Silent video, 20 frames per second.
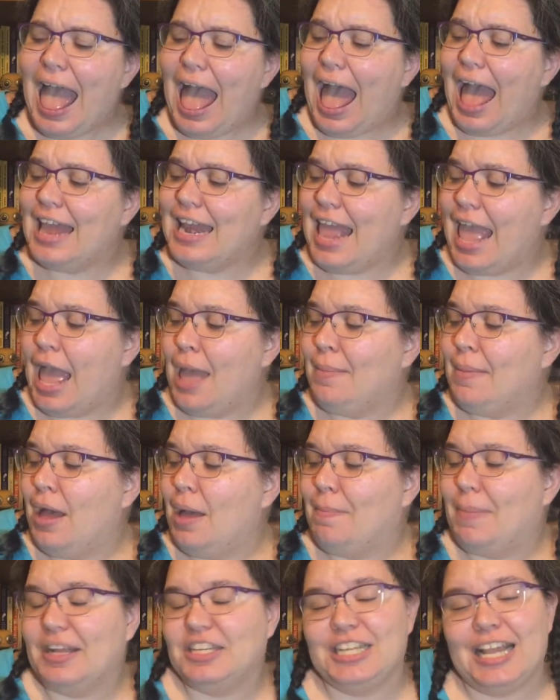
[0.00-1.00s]
and
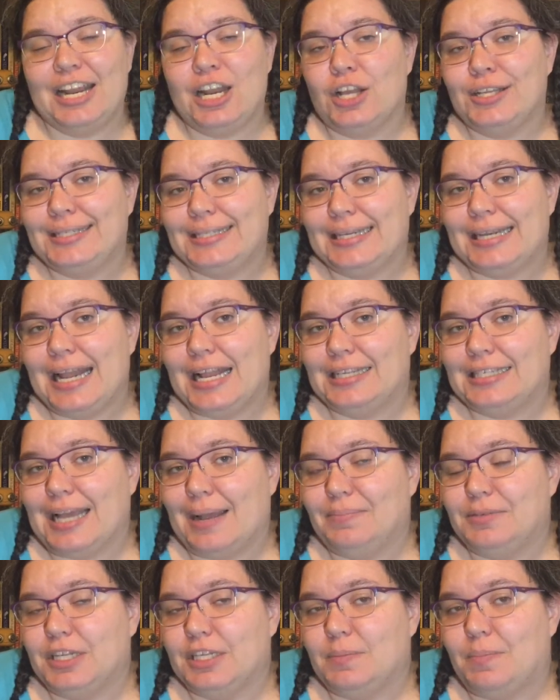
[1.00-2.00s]
Emma by Jane Austen,
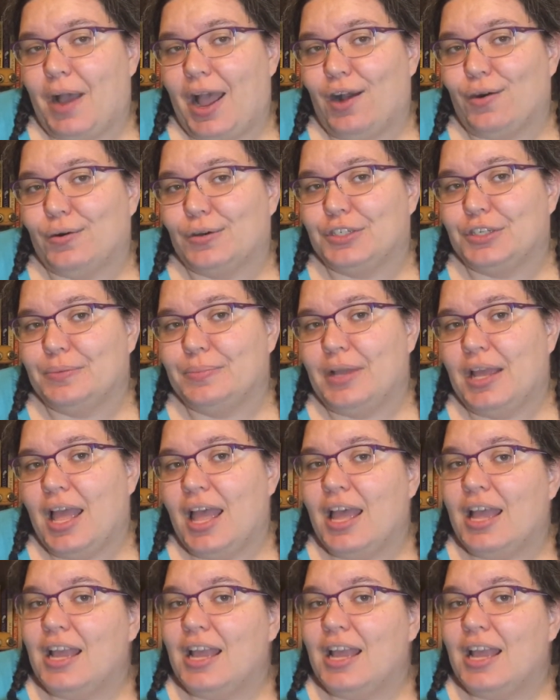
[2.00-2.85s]
adapted by Autumn